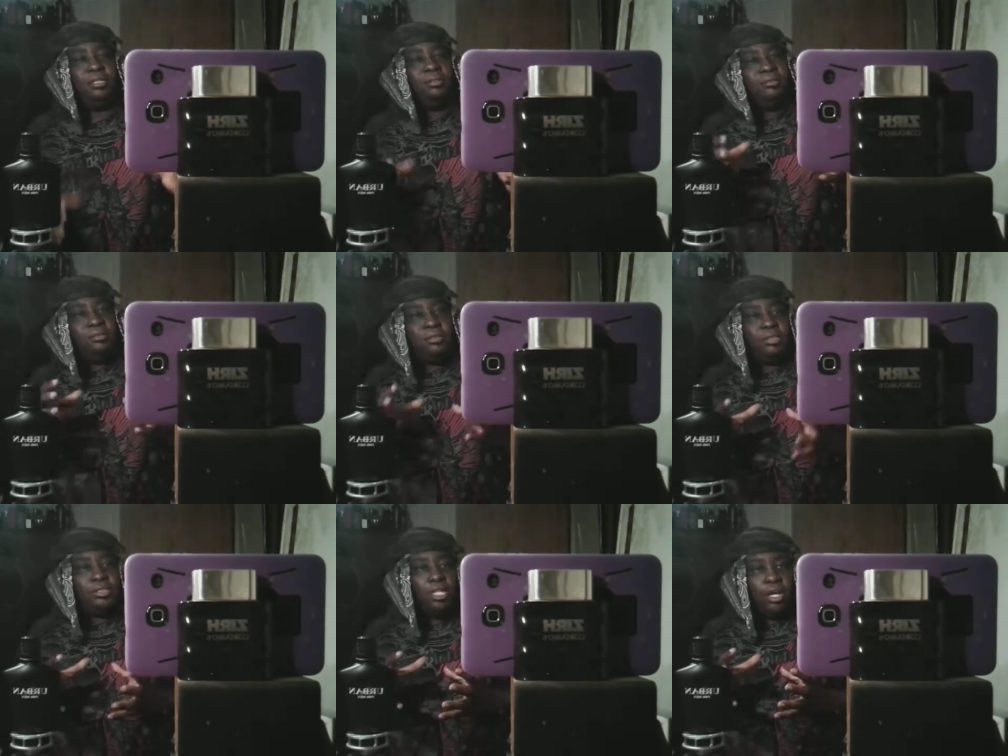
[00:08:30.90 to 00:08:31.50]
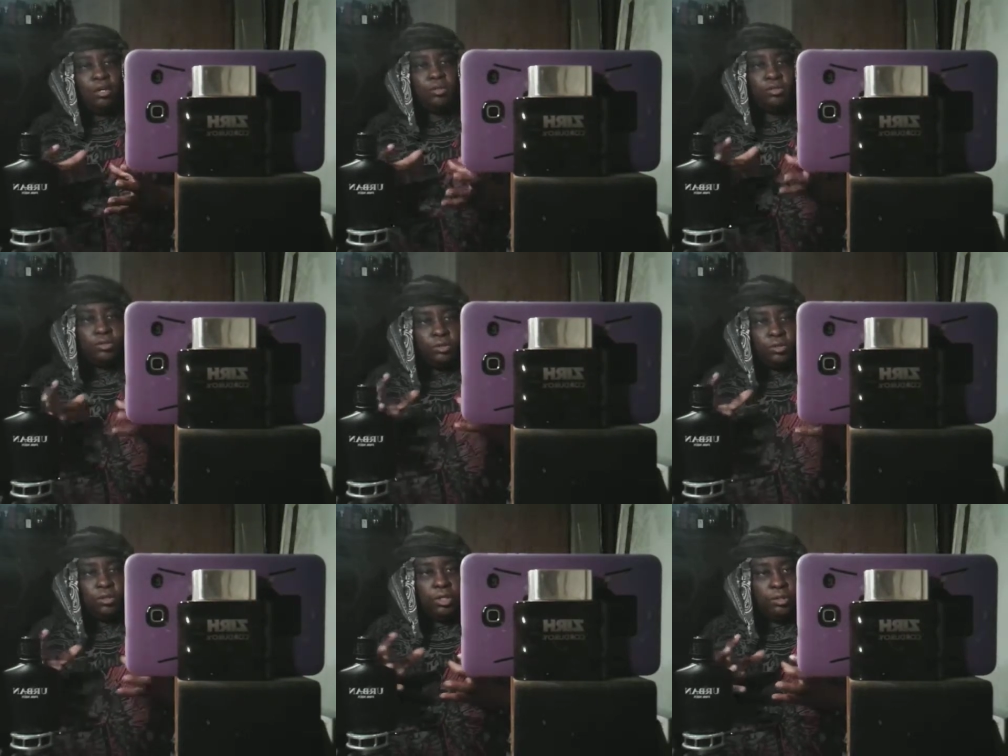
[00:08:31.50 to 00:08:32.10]
it settles
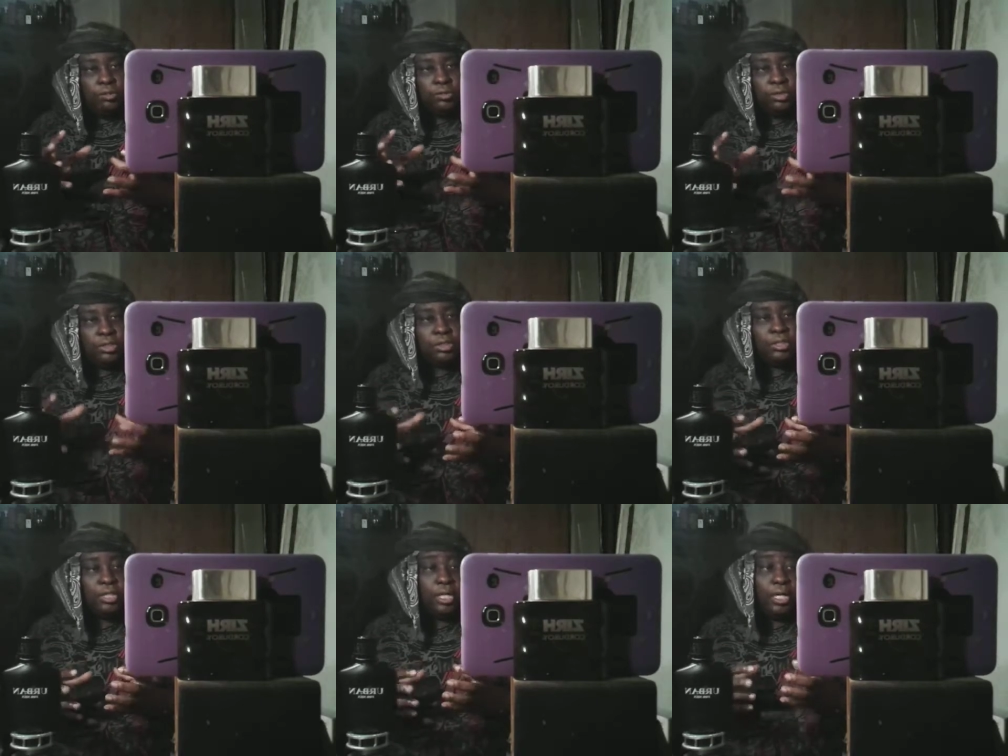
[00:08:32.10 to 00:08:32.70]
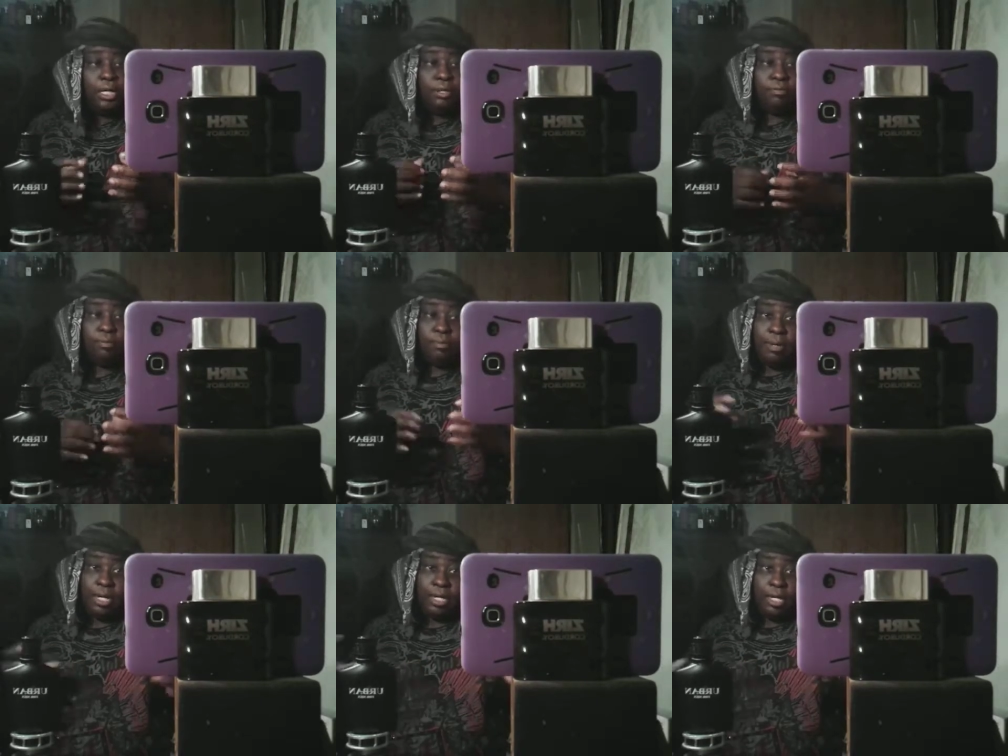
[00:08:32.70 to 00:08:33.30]
too close to the skin
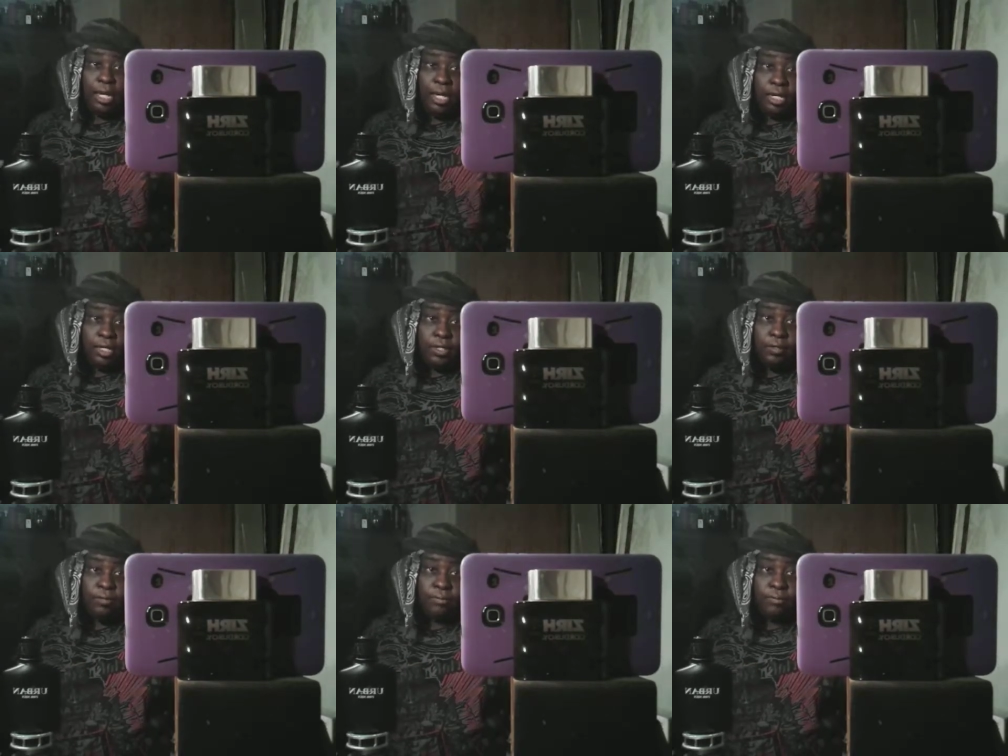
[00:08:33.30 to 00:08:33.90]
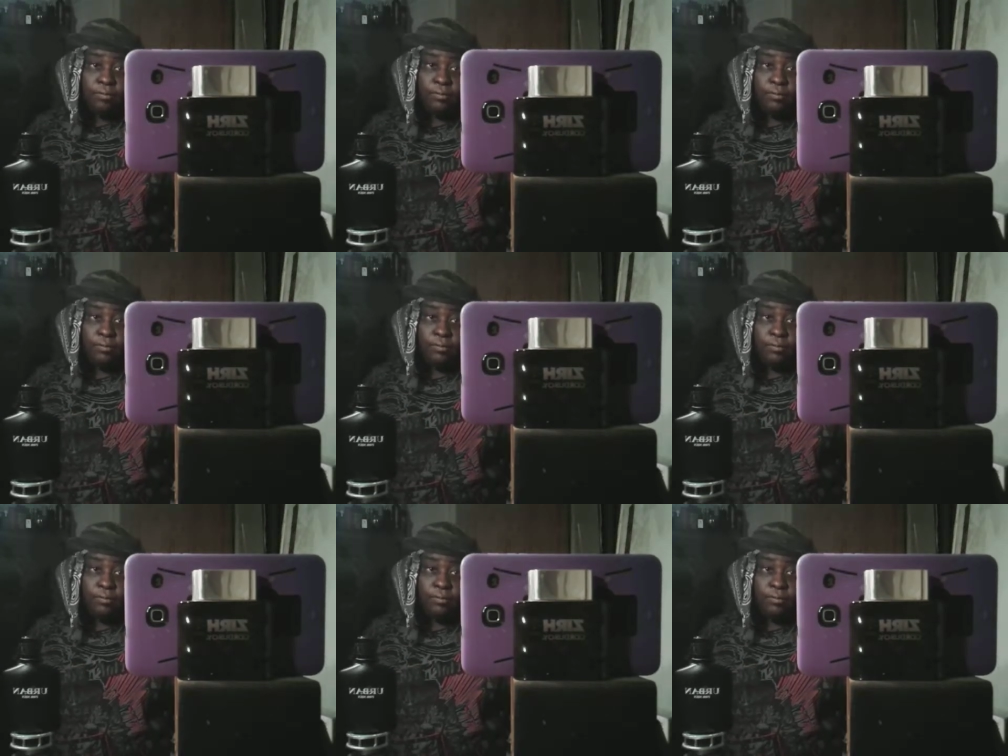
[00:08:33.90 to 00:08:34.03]
for my liking.